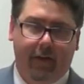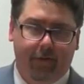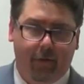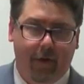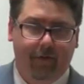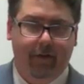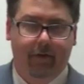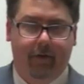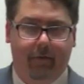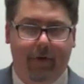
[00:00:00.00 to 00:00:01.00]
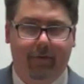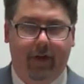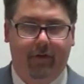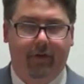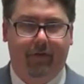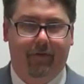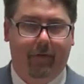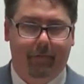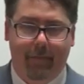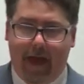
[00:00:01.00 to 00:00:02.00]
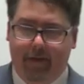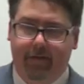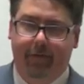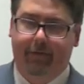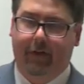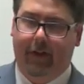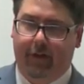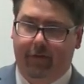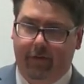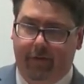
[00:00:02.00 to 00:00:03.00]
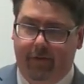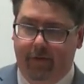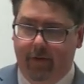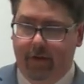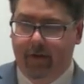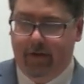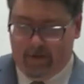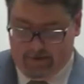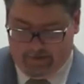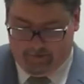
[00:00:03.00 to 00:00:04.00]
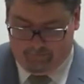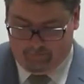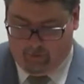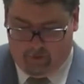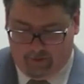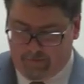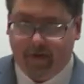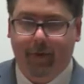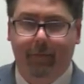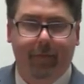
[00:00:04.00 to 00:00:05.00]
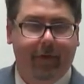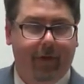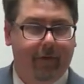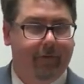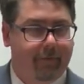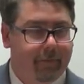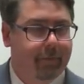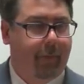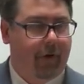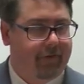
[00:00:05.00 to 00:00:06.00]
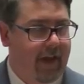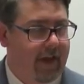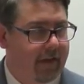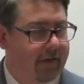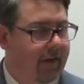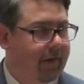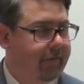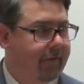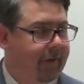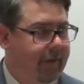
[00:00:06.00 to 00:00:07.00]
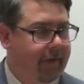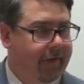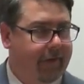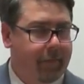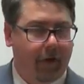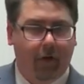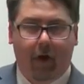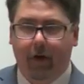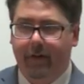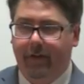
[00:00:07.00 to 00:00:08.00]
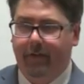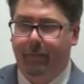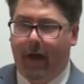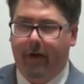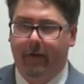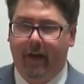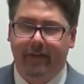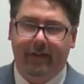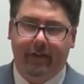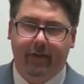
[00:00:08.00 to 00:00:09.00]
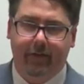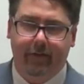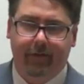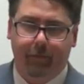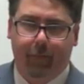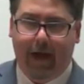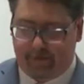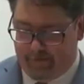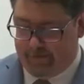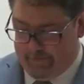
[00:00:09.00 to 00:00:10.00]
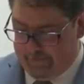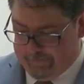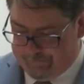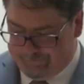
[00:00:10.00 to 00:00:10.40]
of the revel uh, revelation of, of massive collections. Um, all of them kind of partake of Seminal Heart-inspired ideas and practices.